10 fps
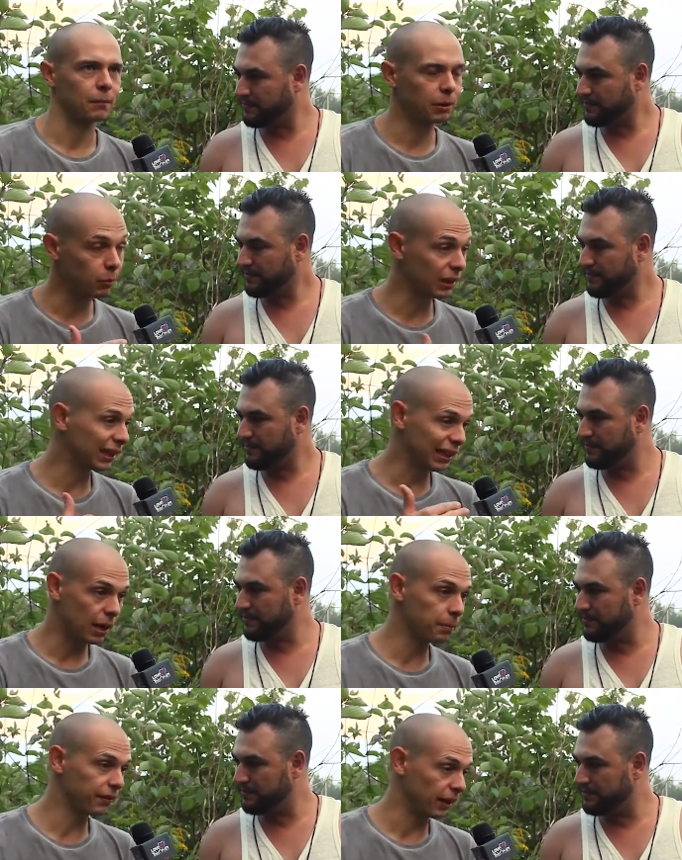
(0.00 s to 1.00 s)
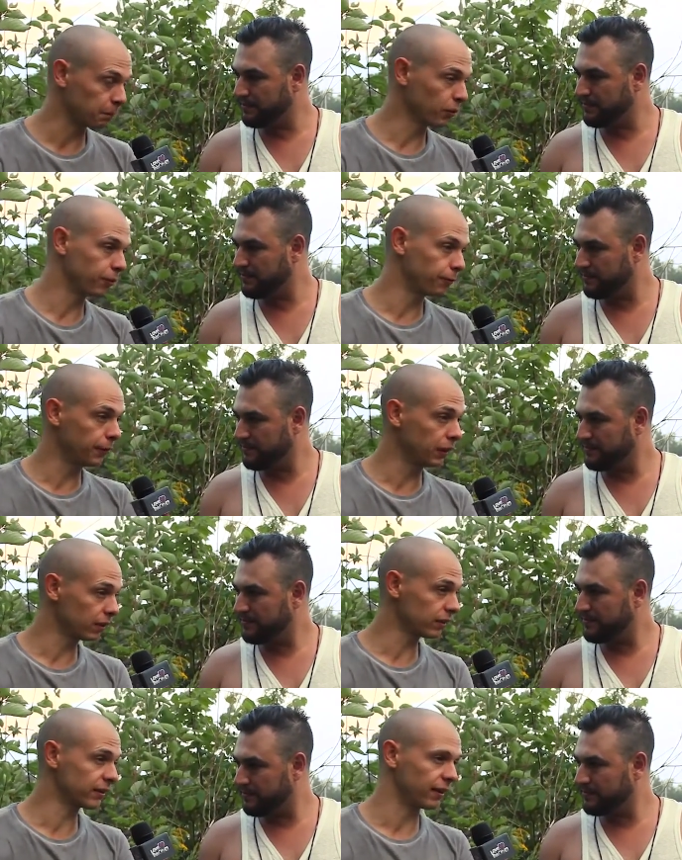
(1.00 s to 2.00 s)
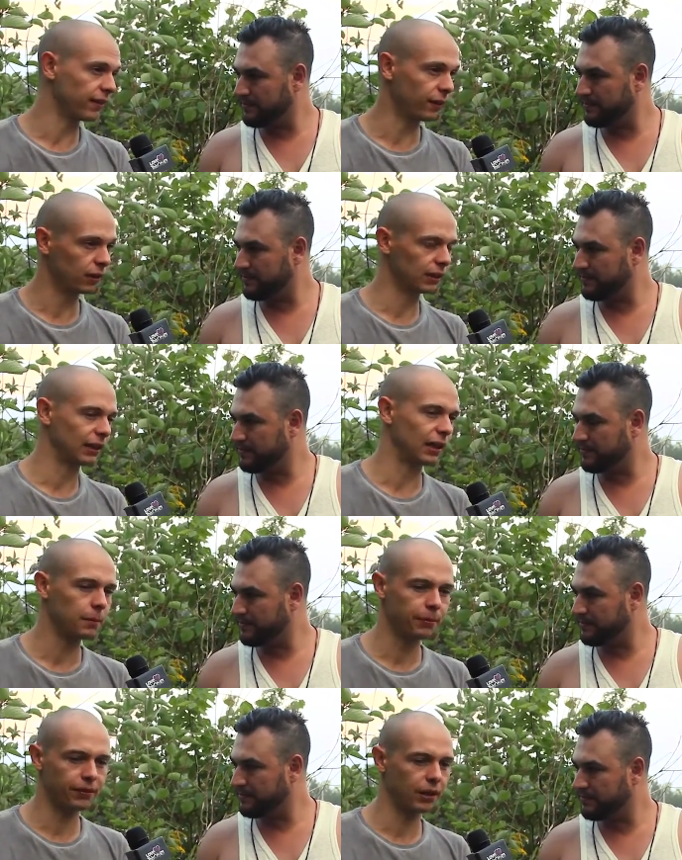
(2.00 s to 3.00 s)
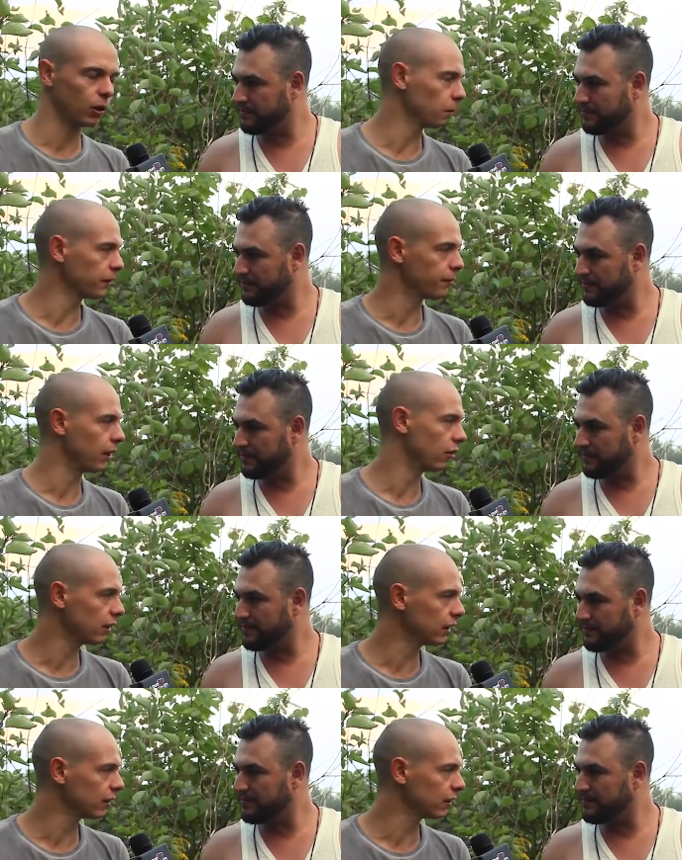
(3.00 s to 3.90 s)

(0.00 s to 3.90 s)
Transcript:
Speaker 1: Between clubs, atmospheres in certain clubs, they always vary,